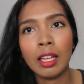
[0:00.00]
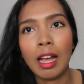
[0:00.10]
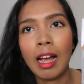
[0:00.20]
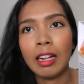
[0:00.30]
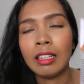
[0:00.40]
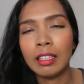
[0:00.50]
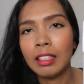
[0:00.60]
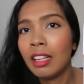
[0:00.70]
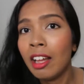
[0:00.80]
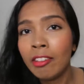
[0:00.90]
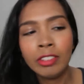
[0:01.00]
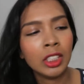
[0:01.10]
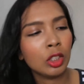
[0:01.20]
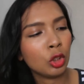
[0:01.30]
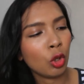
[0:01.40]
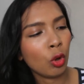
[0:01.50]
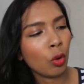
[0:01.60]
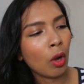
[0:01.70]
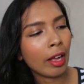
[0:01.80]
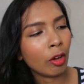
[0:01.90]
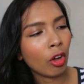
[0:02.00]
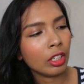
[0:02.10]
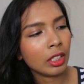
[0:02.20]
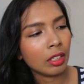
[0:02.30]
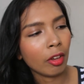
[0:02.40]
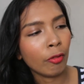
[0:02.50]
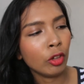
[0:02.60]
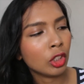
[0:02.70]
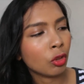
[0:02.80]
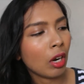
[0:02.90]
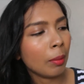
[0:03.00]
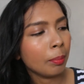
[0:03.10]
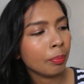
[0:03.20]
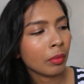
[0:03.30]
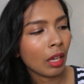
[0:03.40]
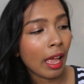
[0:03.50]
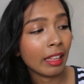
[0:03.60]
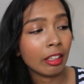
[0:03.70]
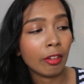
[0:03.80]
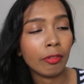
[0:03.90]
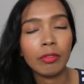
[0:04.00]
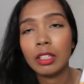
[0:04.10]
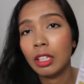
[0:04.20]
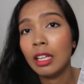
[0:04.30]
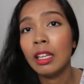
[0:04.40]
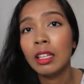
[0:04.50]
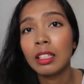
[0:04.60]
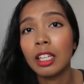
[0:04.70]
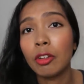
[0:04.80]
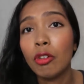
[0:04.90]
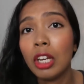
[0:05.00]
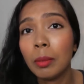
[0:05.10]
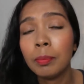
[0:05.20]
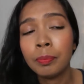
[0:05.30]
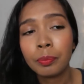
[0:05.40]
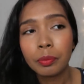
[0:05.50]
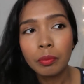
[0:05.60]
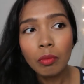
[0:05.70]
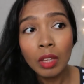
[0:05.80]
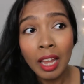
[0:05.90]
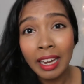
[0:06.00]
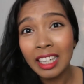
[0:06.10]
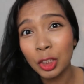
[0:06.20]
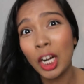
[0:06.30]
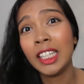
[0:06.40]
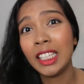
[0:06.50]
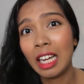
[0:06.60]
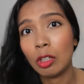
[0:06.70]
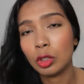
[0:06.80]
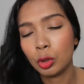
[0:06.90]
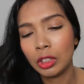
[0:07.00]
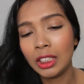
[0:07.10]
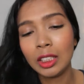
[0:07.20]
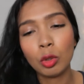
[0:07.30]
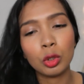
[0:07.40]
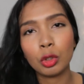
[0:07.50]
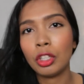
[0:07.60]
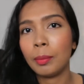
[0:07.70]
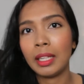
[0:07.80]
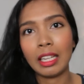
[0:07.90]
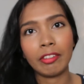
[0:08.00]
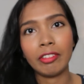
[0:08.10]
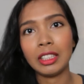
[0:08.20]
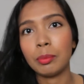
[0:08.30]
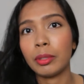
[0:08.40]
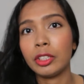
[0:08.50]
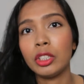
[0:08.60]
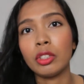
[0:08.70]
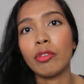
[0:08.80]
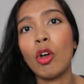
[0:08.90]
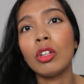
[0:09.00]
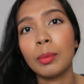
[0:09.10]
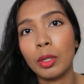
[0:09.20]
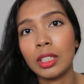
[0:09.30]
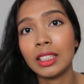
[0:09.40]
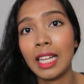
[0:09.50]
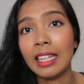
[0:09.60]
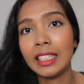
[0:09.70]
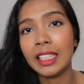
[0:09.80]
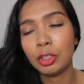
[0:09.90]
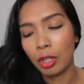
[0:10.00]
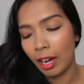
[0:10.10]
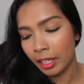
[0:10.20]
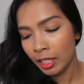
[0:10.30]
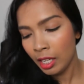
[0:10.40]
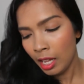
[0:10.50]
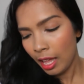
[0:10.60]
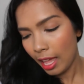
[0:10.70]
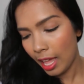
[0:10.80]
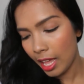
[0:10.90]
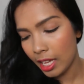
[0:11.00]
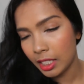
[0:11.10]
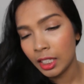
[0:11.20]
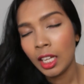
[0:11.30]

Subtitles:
are loved. So I got the foot scrub and the cream, and I tried it out. So this is also going to be like a first impressions of all the products that I did try. And